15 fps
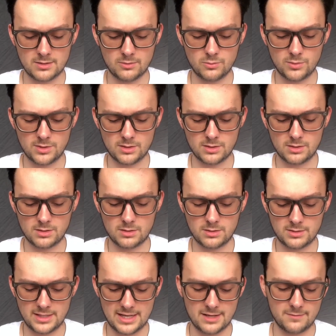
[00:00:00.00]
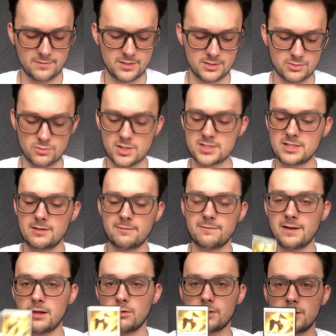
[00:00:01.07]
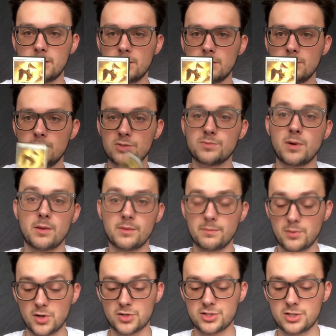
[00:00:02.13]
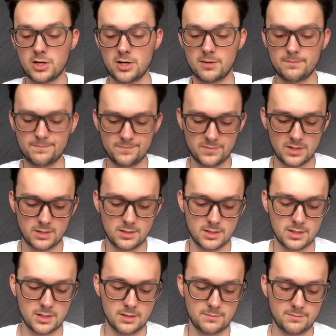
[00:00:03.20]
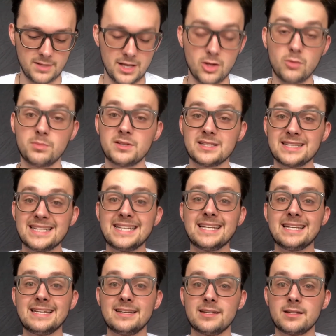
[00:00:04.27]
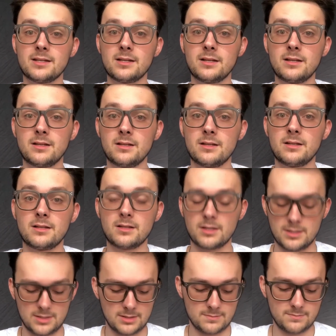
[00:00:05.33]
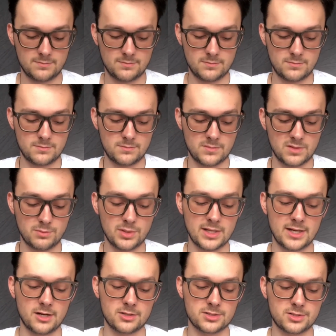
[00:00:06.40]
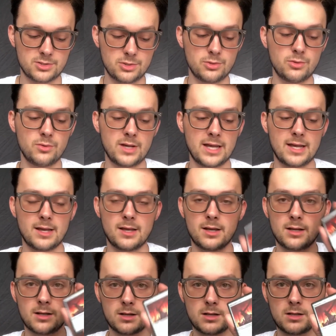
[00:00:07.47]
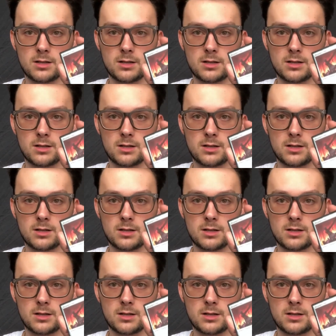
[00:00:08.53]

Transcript: will have his rusty falcon, who's probably perched on him, help lead the players to a